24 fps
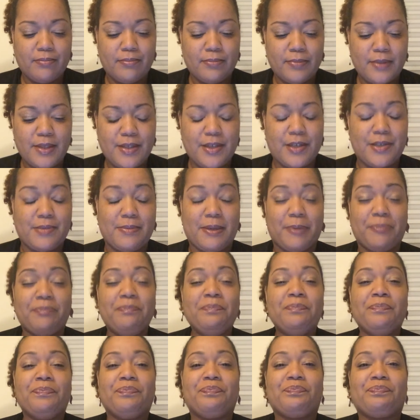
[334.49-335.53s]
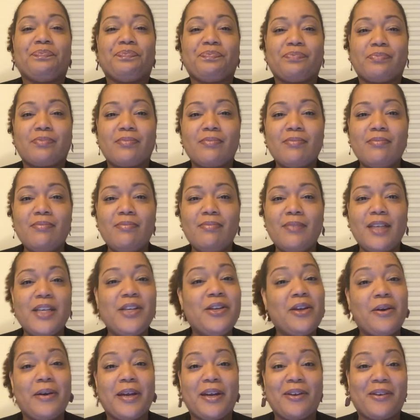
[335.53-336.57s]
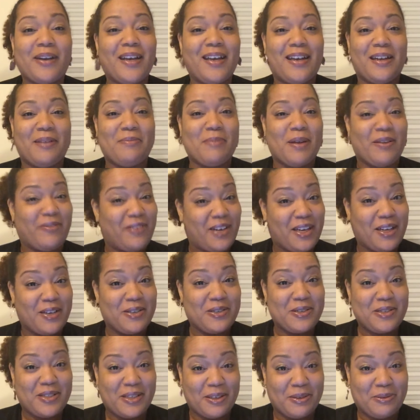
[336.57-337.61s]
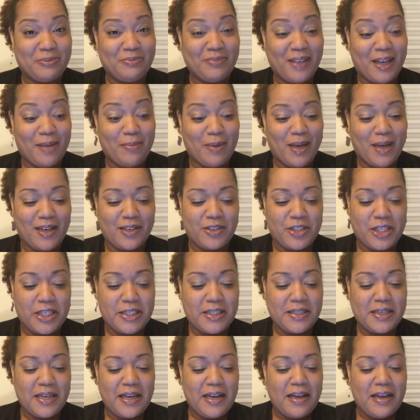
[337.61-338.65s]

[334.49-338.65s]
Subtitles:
Excuse me. You know I don't edit my videos, so I apologize.